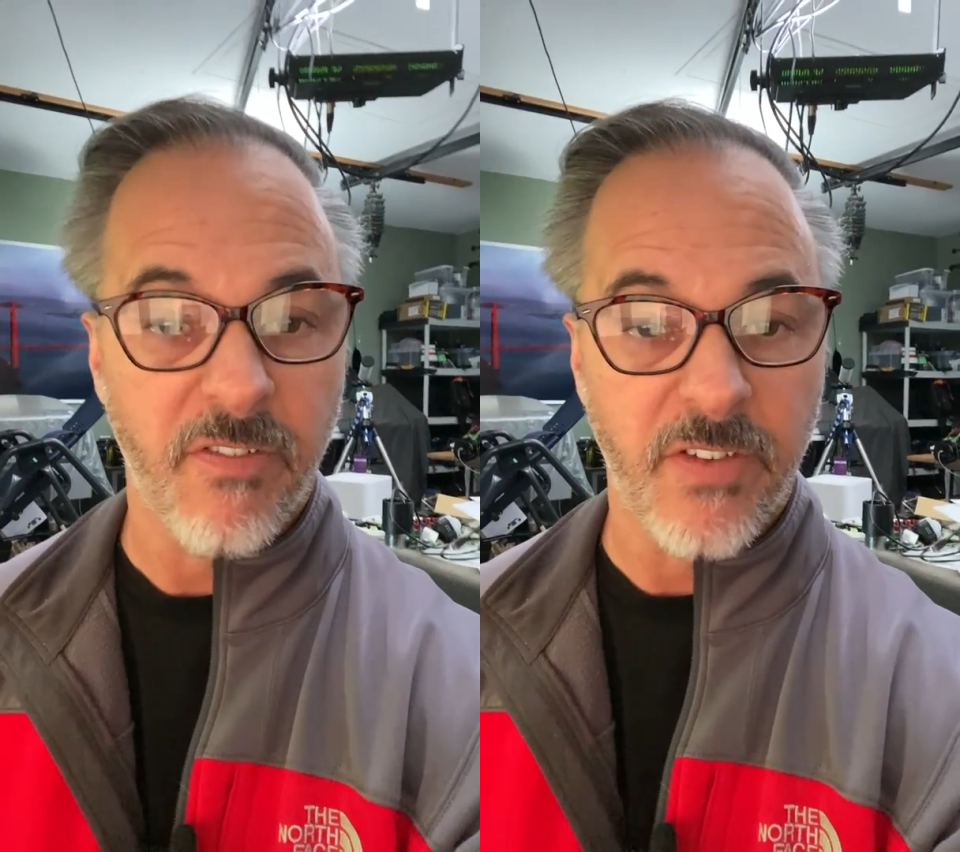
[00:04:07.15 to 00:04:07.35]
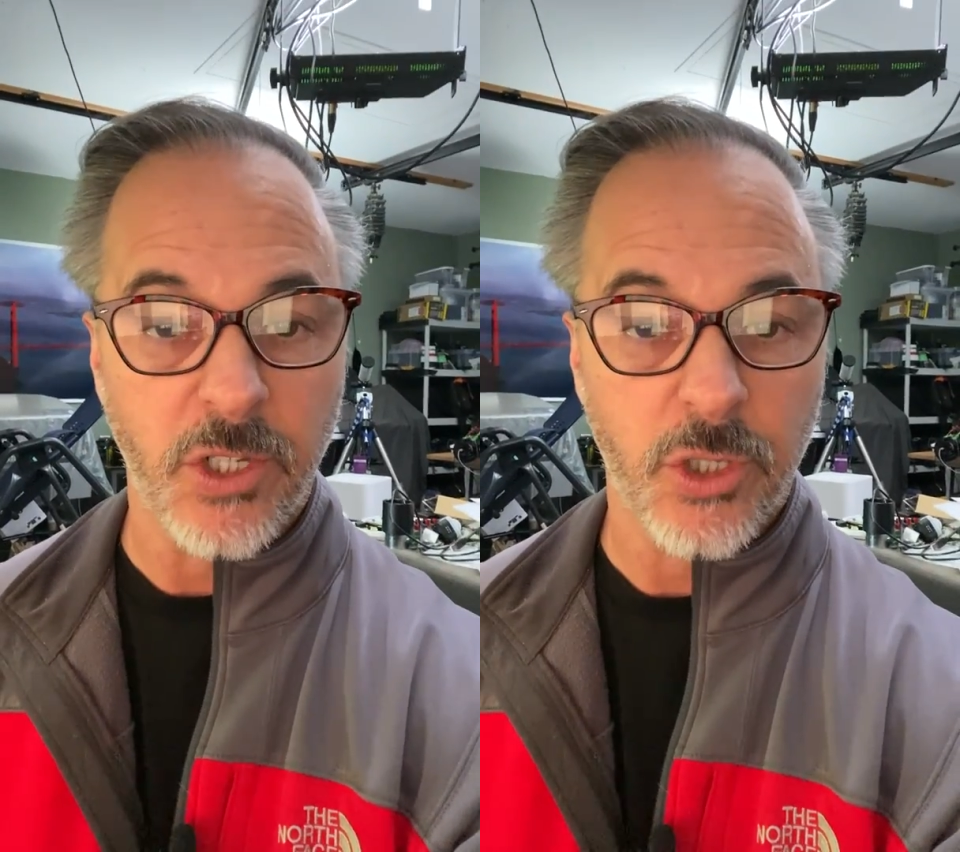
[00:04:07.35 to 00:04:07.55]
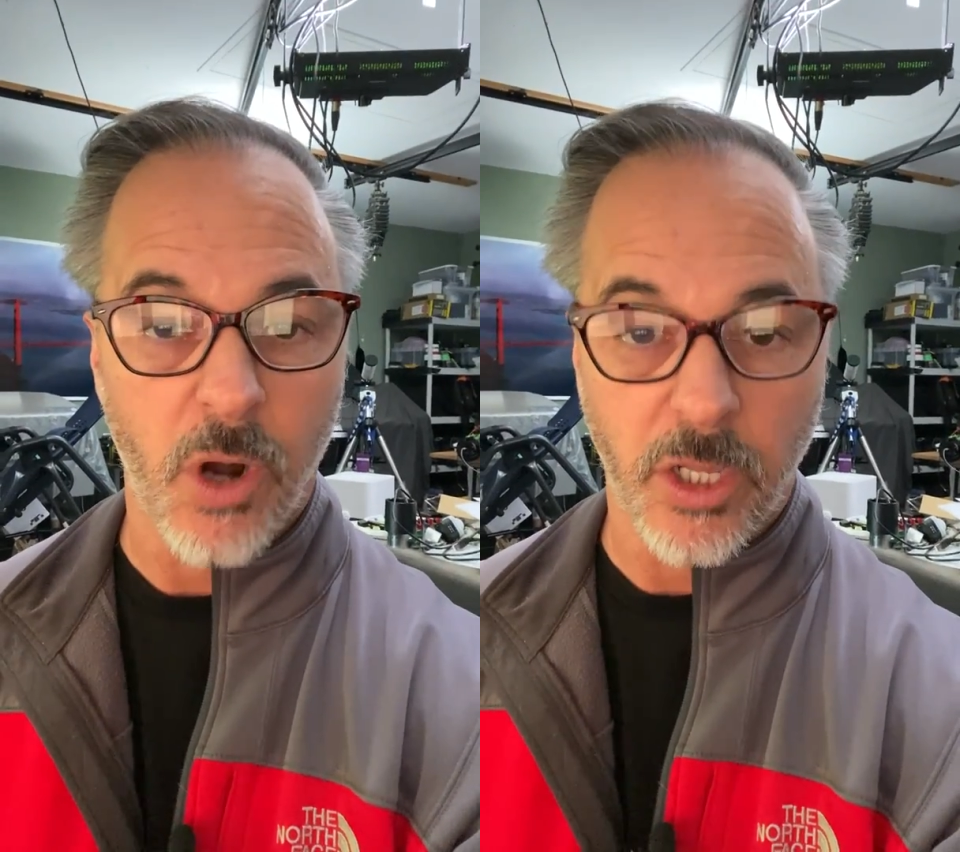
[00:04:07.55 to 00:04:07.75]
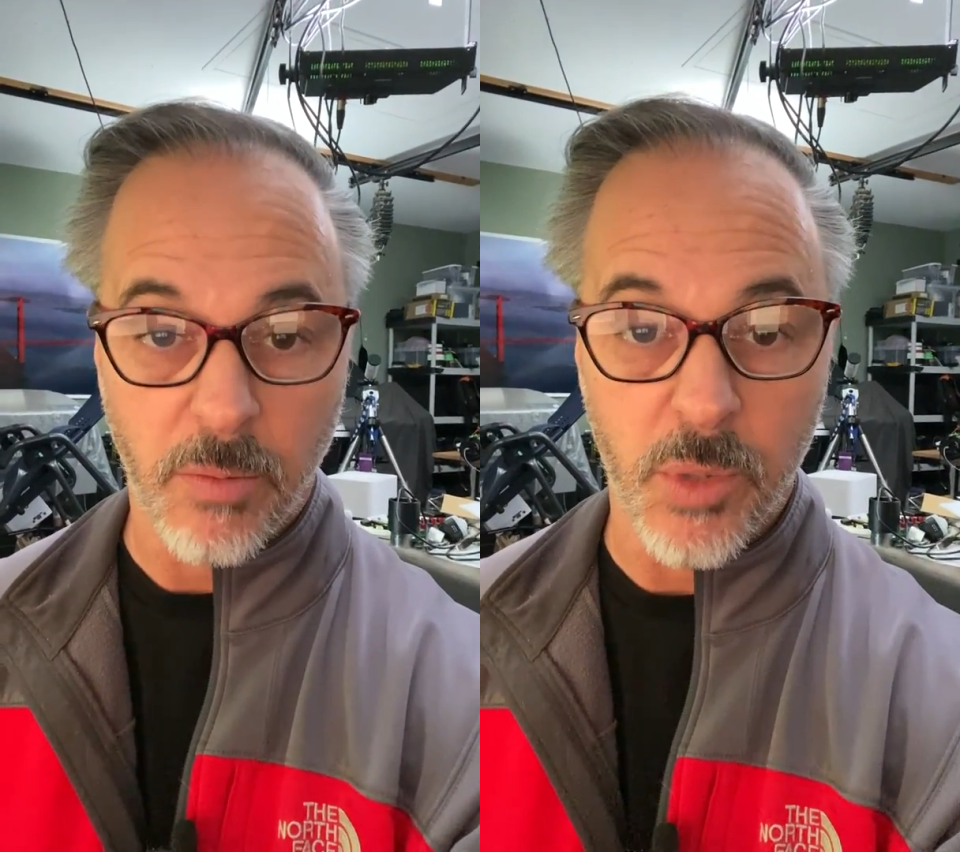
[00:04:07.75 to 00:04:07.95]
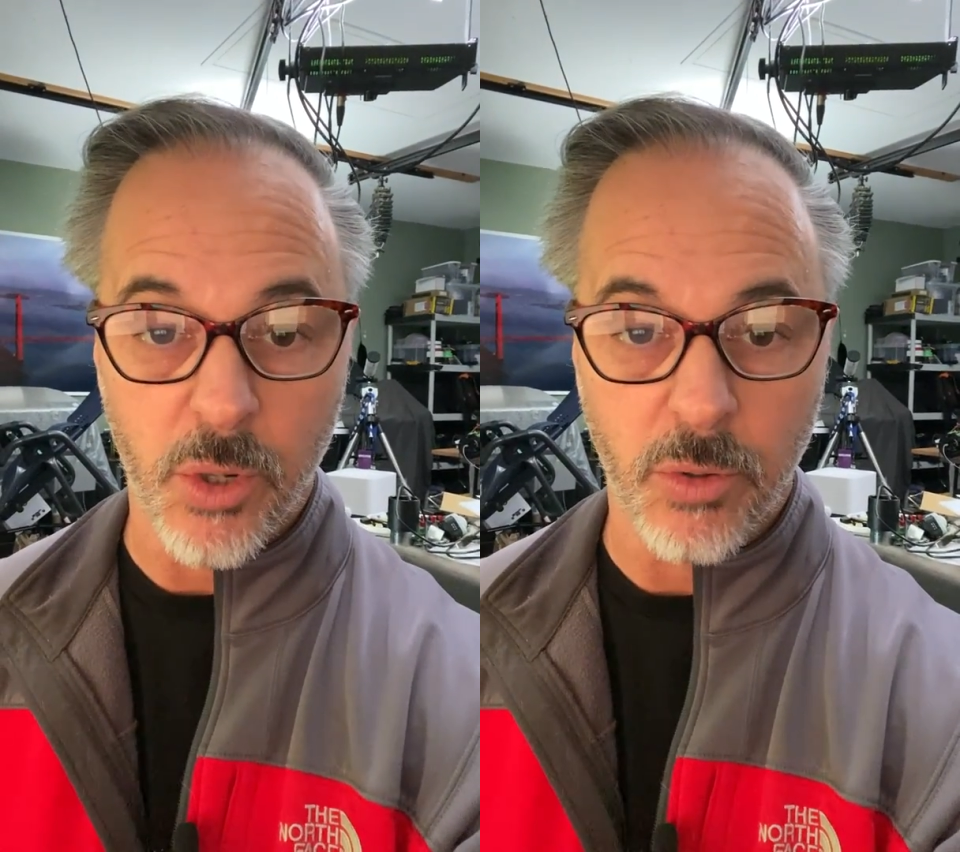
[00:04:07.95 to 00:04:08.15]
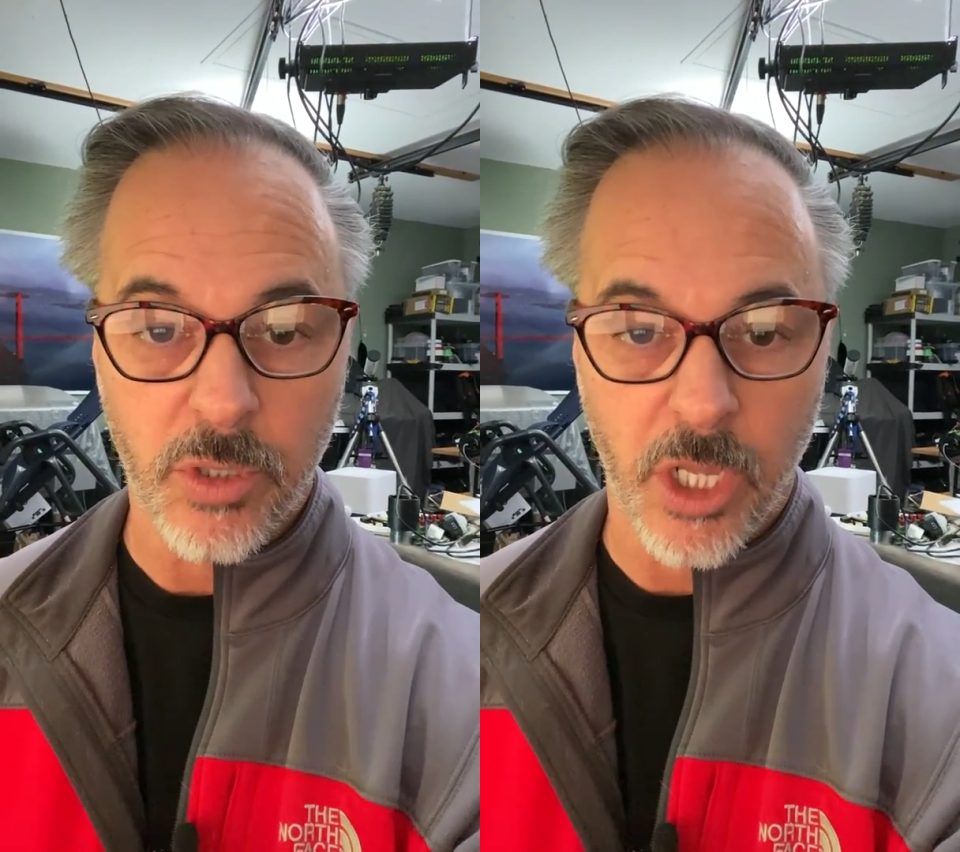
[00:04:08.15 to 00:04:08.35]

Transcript: a feature on the moon